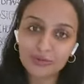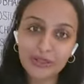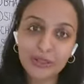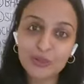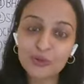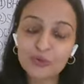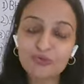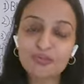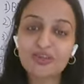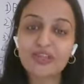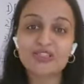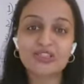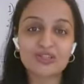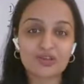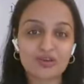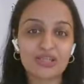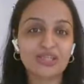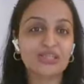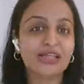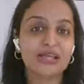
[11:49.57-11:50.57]
into
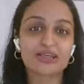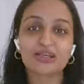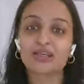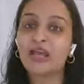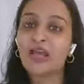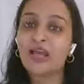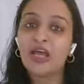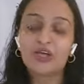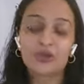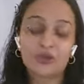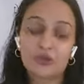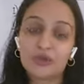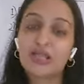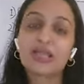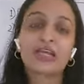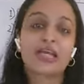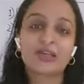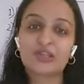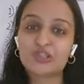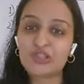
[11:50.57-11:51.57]
phase 3, then
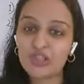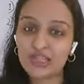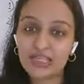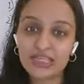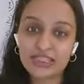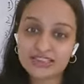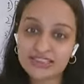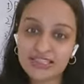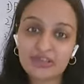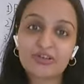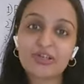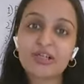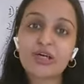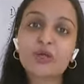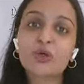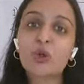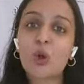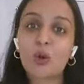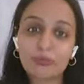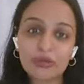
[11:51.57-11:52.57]
today, like, she eats even
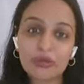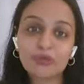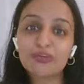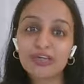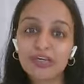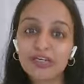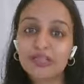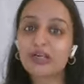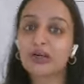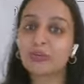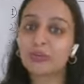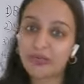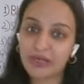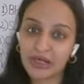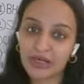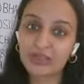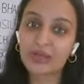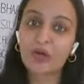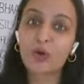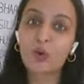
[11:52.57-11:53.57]
her normal wheat ka
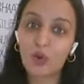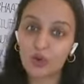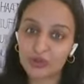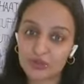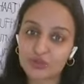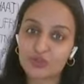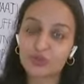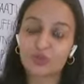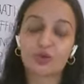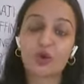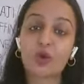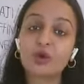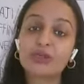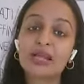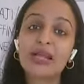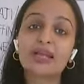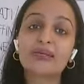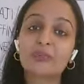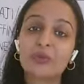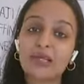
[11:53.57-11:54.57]
paratha also. Not
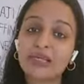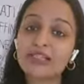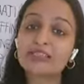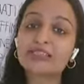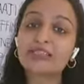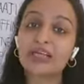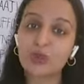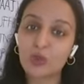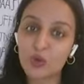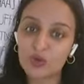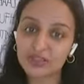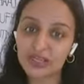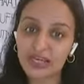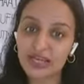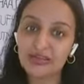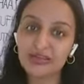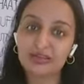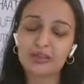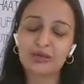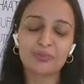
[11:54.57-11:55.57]
that millets are not
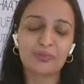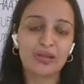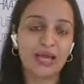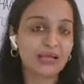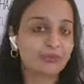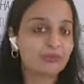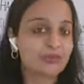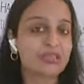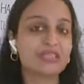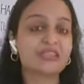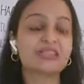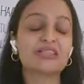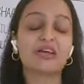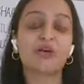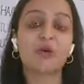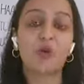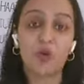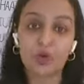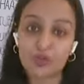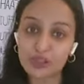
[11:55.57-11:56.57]
there in her plan, millets
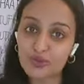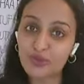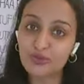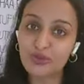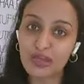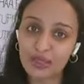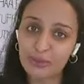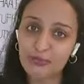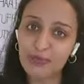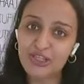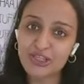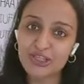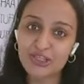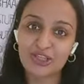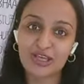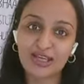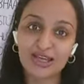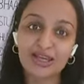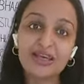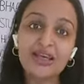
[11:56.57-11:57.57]
are also very much
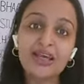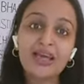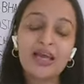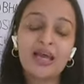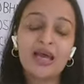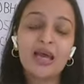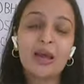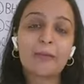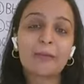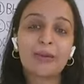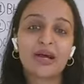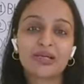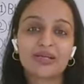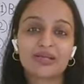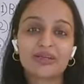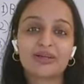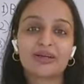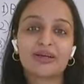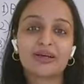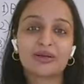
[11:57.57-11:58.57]
there,
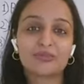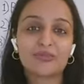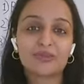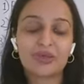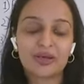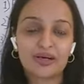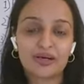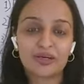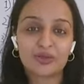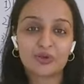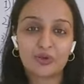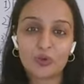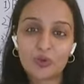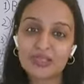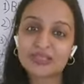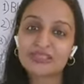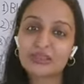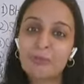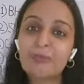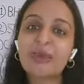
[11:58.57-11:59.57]
but you know,
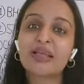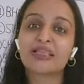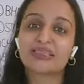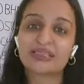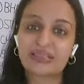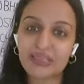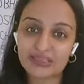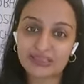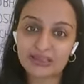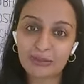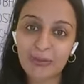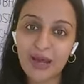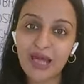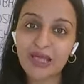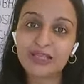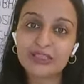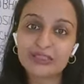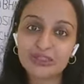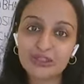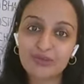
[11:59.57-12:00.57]
it's a mix, it's a
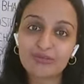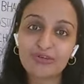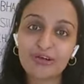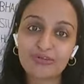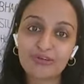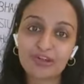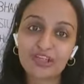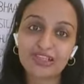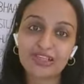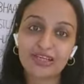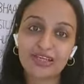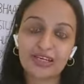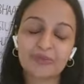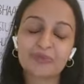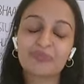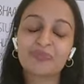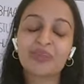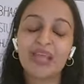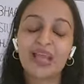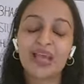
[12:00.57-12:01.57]
balance of
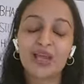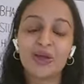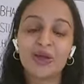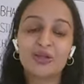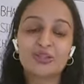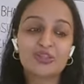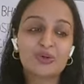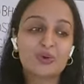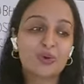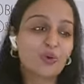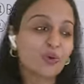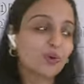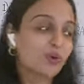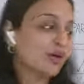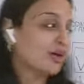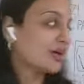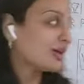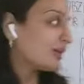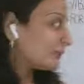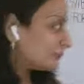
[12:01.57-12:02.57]
everything.
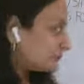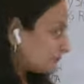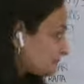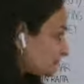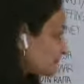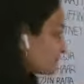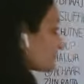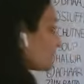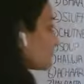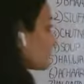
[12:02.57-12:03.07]
So